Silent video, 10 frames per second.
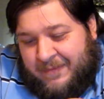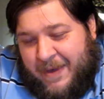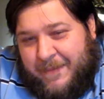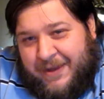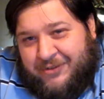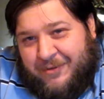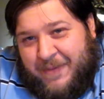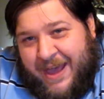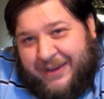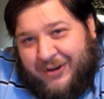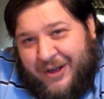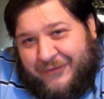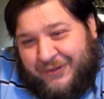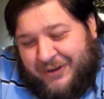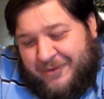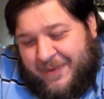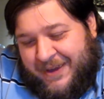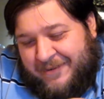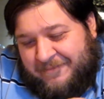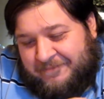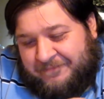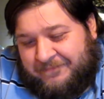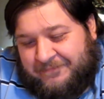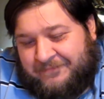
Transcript: maybe I should back it off a little bit. Uh.